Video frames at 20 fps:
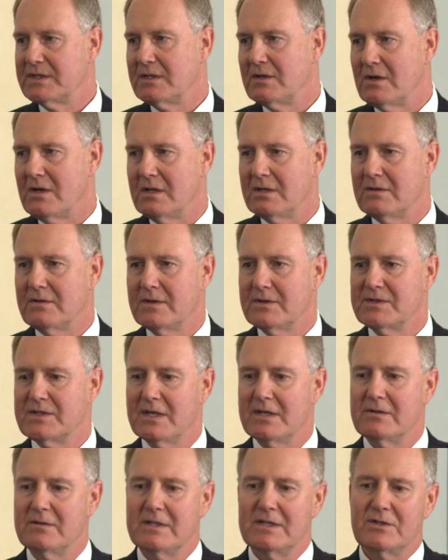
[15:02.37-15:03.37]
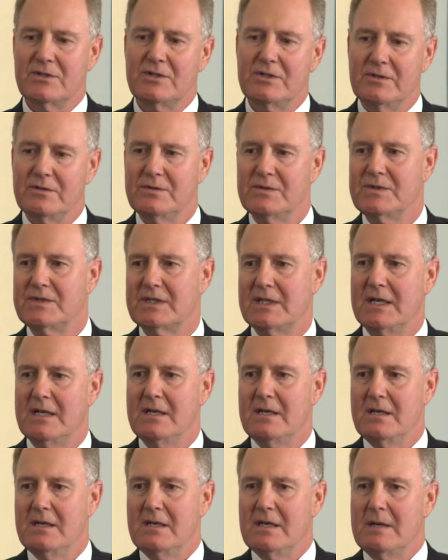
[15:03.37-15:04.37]
and all of those other issues,
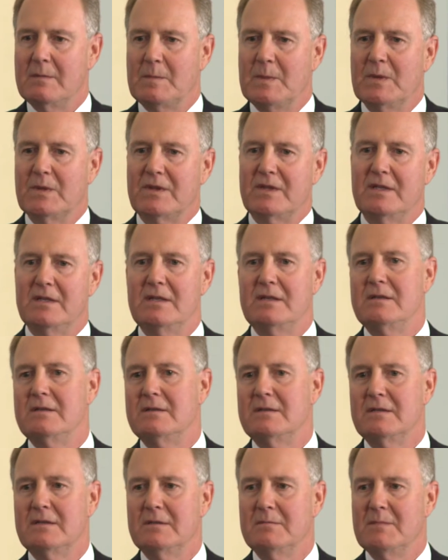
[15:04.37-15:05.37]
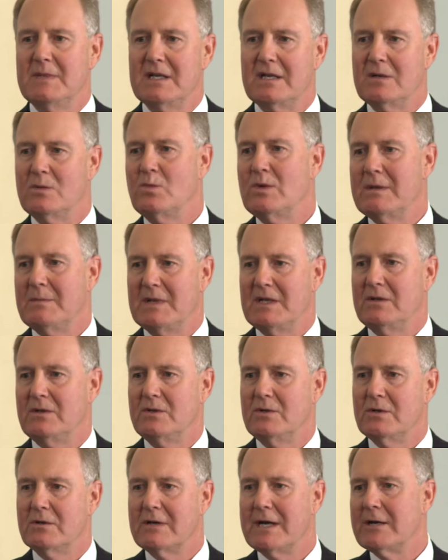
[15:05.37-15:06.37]
and put the, the men and women
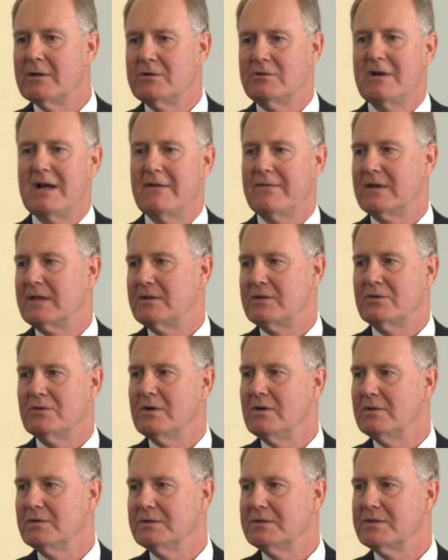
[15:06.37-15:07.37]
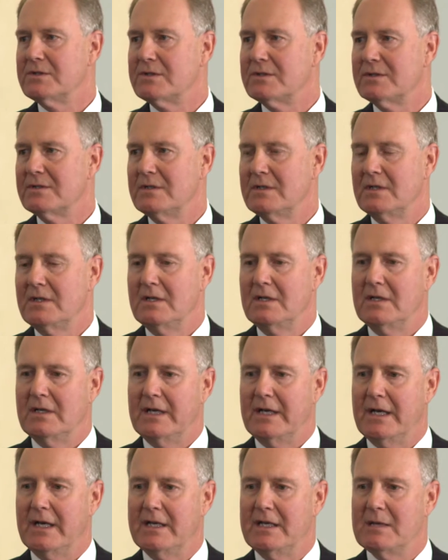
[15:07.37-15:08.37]
who are air traffic controllers
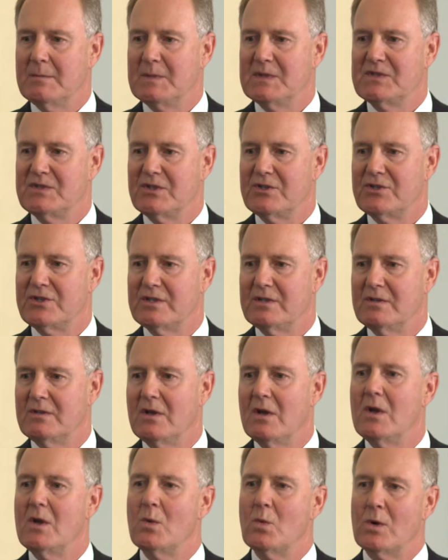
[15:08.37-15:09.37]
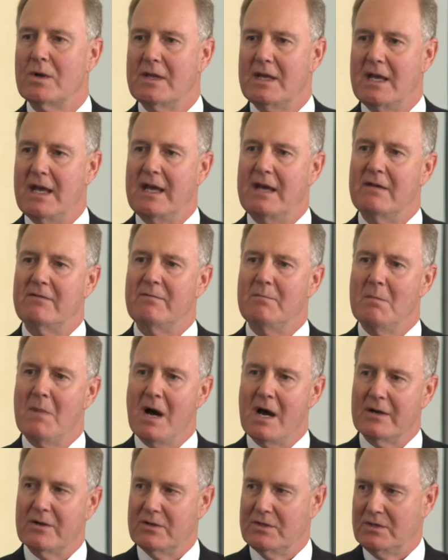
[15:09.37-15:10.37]
uh, in a position where they have
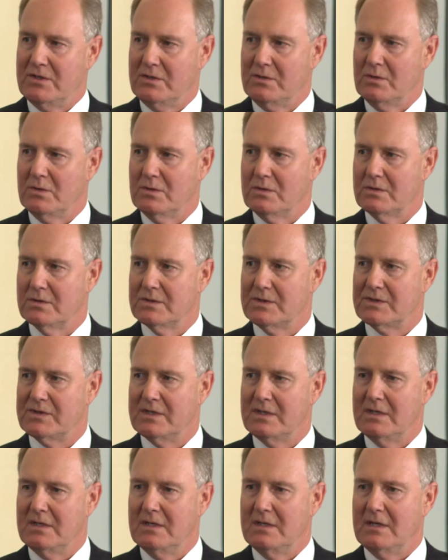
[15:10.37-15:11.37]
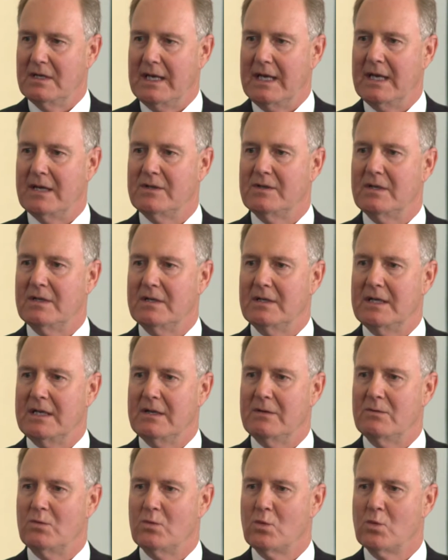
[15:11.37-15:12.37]
modern tools and,
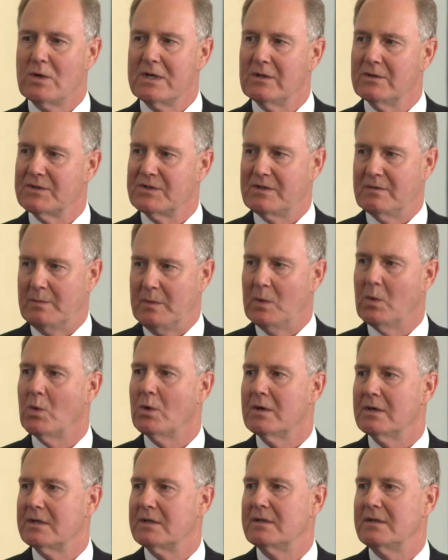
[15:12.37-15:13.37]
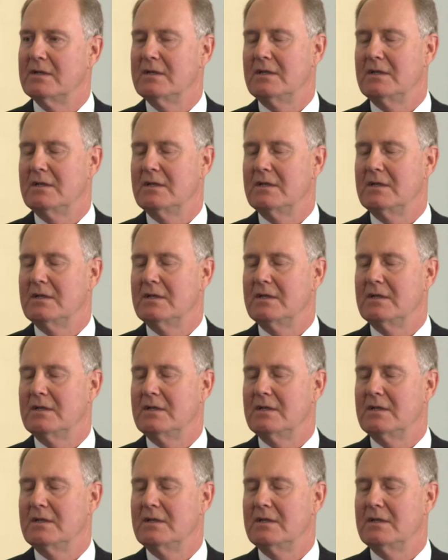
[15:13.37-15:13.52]
and real support